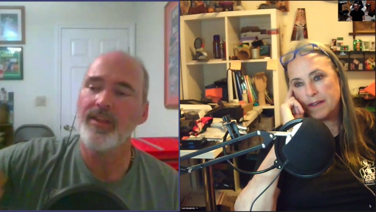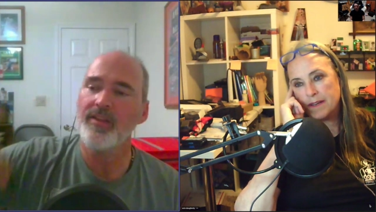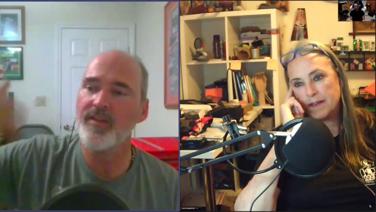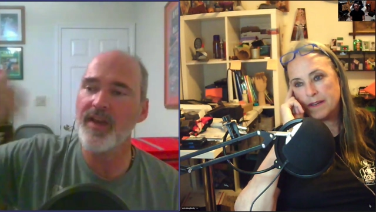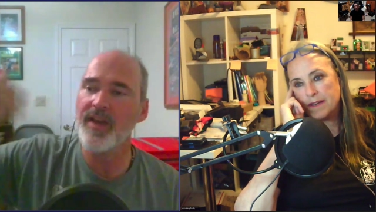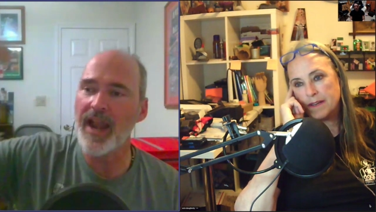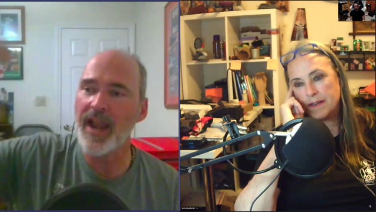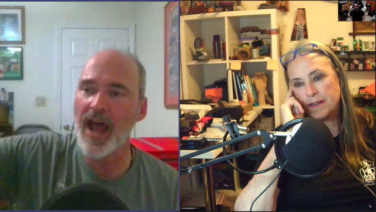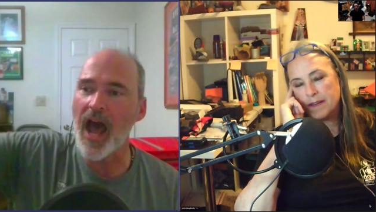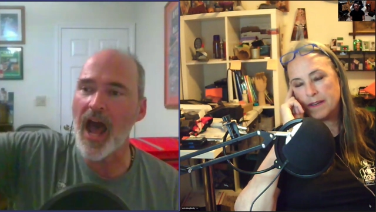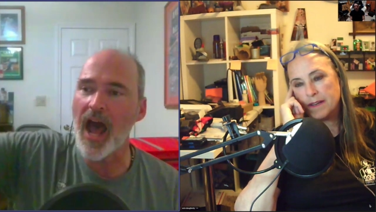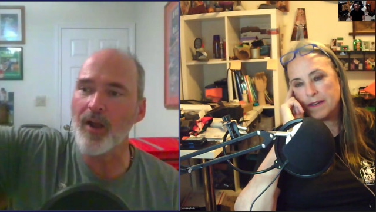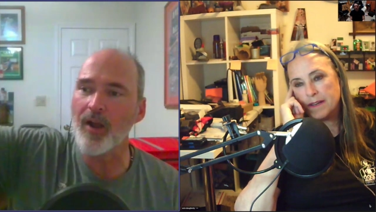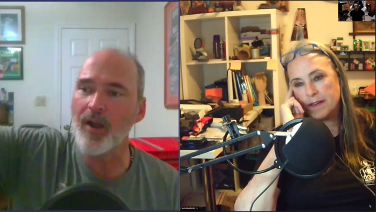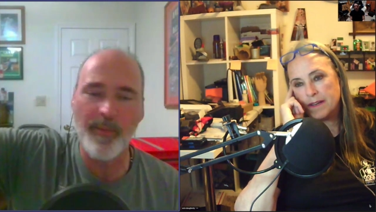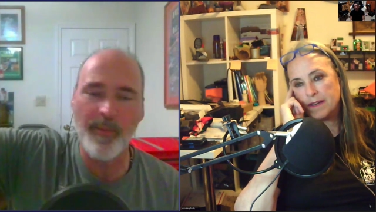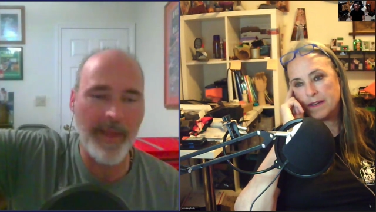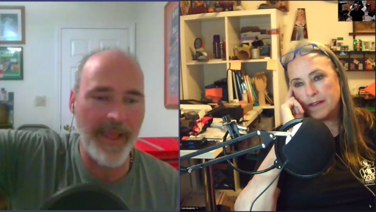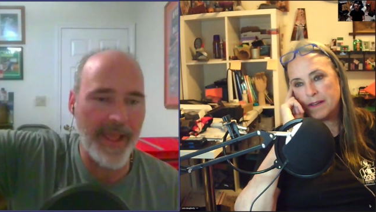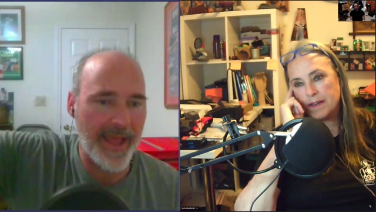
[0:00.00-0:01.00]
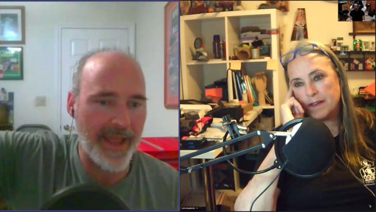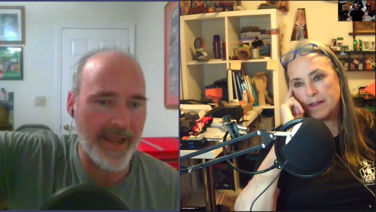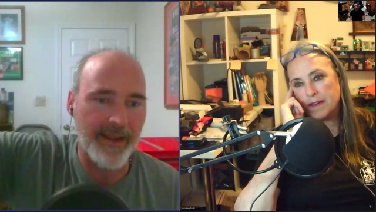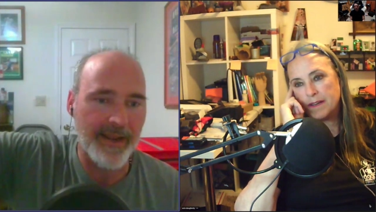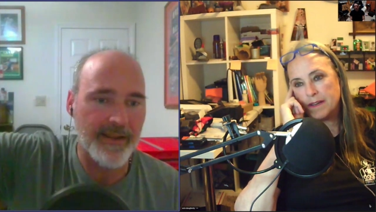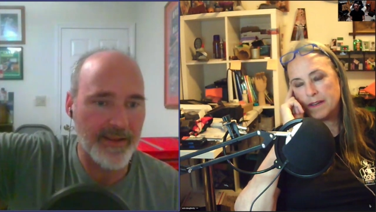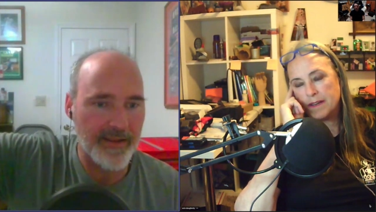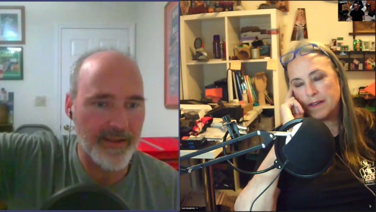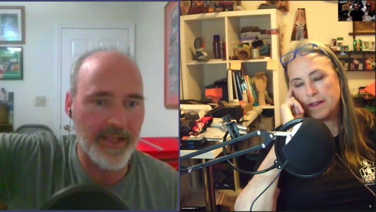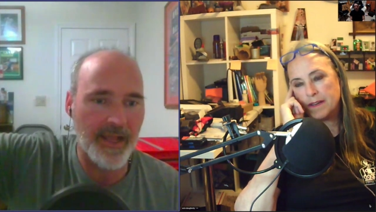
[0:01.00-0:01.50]
Speaker 1: You got
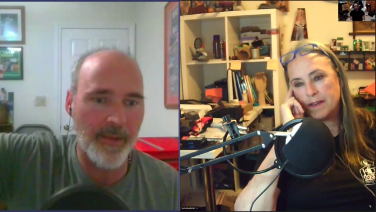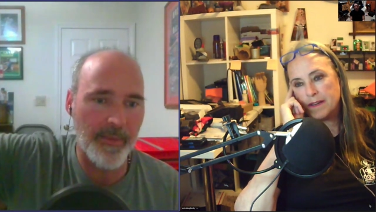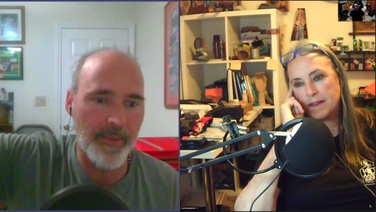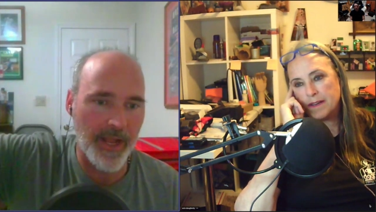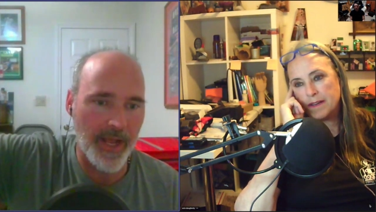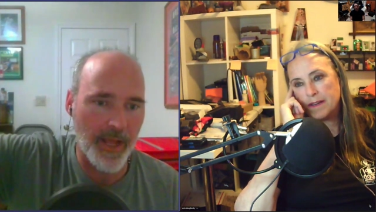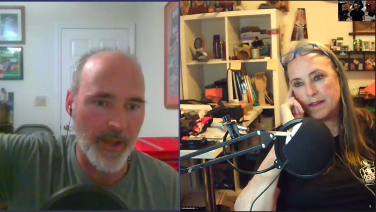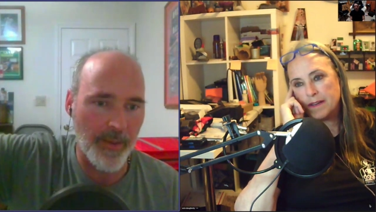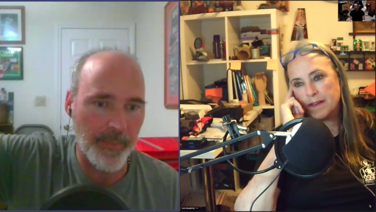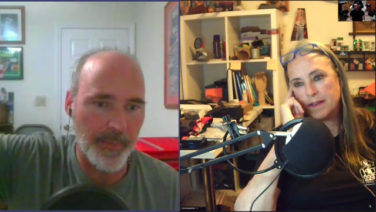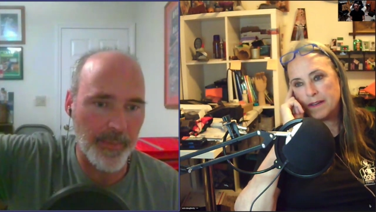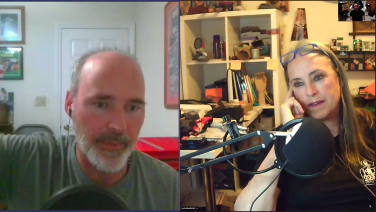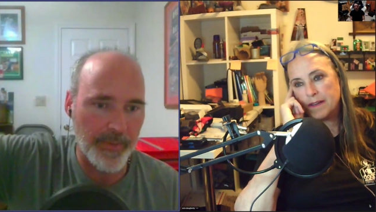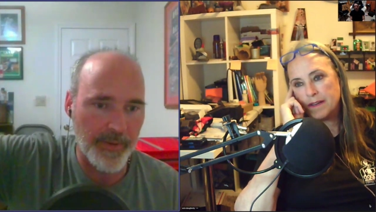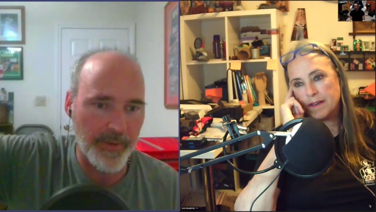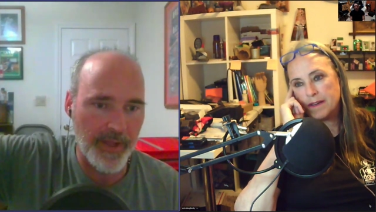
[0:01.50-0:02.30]
Aquaman coming up.